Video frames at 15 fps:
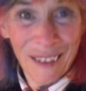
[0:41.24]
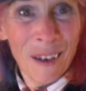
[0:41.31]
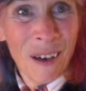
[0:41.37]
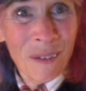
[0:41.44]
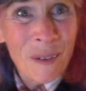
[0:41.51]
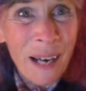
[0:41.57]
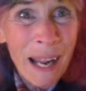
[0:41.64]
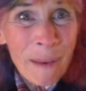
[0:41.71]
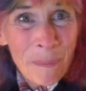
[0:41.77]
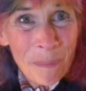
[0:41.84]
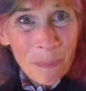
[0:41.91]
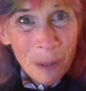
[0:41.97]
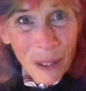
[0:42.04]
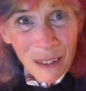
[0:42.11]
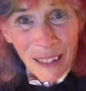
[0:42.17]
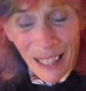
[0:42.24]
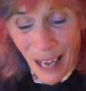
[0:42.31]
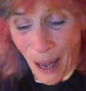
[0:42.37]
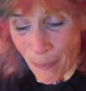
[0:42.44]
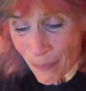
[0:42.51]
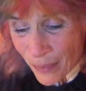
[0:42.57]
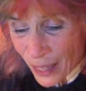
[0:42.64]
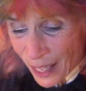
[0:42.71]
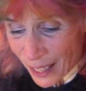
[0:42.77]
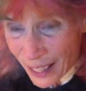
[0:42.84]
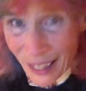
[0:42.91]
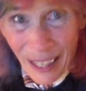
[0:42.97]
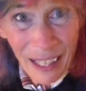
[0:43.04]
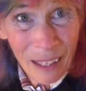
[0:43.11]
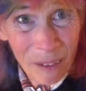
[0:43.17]
when I pulled it up,
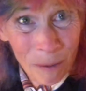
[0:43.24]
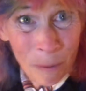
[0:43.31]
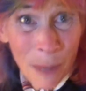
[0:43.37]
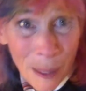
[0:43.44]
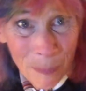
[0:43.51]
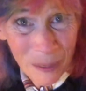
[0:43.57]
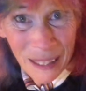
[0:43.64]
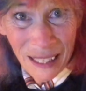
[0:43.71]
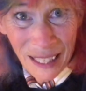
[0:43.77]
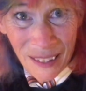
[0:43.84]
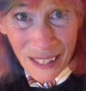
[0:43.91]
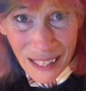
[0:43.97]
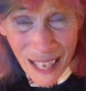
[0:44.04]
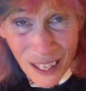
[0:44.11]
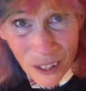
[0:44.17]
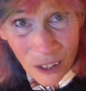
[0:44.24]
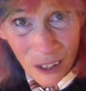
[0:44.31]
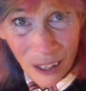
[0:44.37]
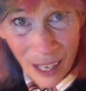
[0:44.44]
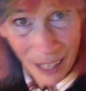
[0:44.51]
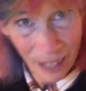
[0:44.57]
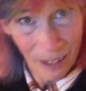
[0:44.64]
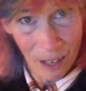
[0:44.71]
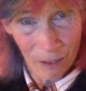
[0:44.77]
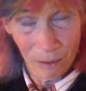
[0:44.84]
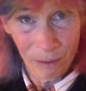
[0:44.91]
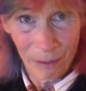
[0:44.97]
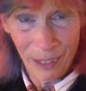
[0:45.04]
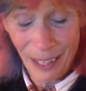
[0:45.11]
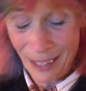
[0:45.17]
it ripped in the center, and I thought,
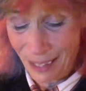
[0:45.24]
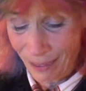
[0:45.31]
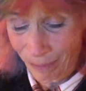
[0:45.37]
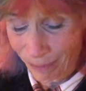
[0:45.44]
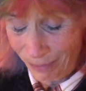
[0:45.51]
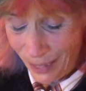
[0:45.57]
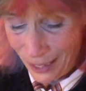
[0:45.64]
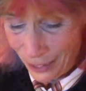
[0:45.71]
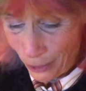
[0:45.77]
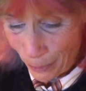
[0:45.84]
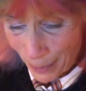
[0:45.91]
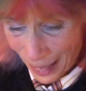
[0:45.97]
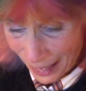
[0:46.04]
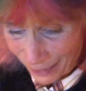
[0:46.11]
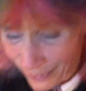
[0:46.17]
oh, that's too bad,